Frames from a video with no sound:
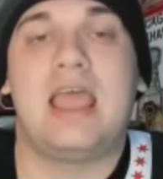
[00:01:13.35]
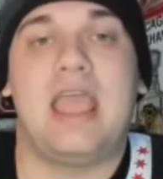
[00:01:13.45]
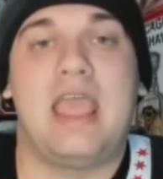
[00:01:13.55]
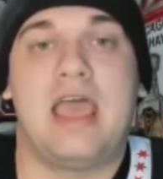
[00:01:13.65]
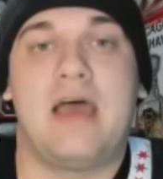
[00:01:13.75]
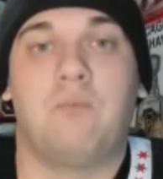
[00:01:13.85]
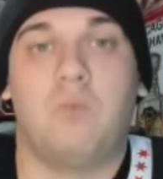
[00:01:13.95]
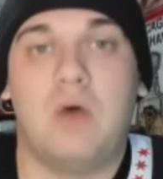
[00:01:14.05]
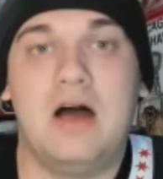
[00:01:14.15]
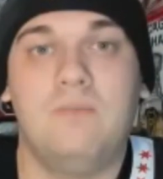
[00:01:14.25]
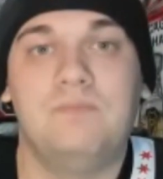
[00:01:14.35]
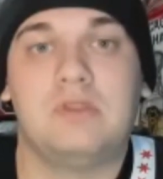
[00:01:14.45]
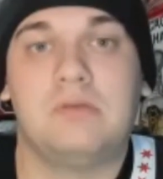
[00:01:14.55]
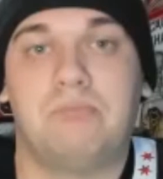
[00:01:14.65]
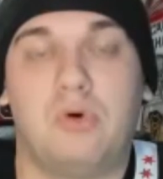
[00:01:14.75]
And well,
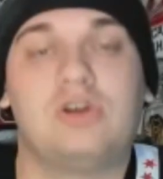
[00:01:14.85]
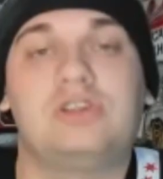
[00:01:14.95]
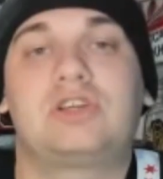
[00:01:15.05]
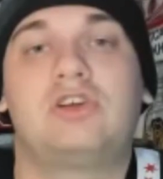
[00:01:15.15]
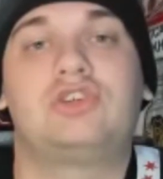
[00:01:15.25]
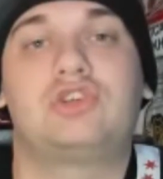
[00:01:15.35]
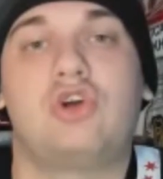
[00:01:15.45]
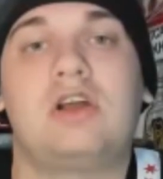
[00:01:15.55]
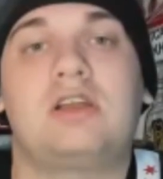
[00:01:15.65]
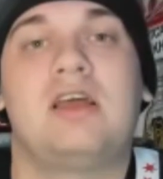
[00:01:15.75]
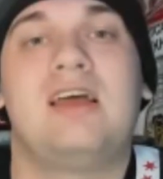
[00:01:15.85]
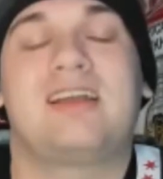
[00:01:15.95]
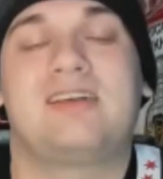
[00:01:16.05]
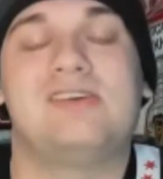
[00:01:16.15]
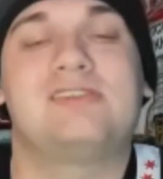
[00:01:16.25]
Boris Katchouk,
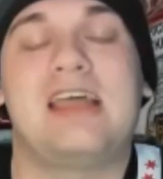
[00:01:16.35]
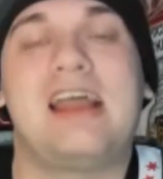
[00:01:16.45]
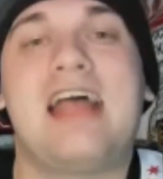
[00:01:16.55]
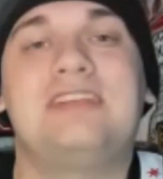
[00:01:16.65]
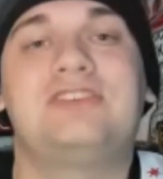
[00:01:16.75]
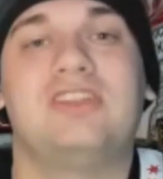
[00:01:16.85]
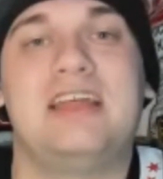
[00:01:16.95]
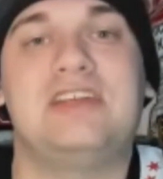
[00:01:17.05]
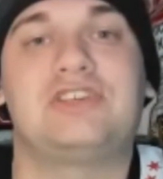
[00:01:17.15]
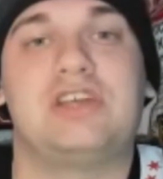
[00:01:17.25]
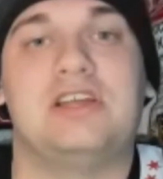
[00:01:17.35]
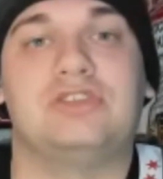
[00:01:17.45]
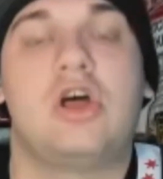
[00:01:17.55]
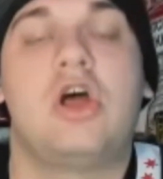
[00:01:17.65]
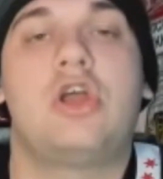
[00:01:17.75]

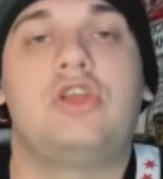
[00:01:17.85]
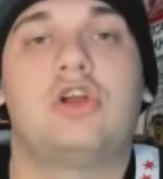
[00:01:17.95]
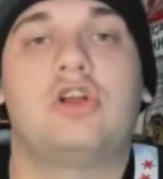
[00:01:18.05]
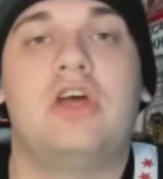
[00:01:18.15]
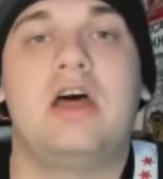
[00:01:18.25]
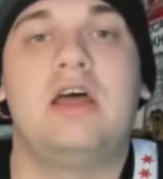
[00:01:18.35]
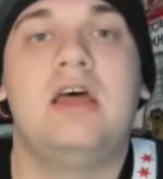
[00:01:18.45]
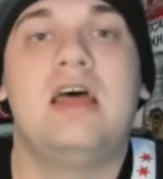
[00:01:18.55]
congratulations. You're the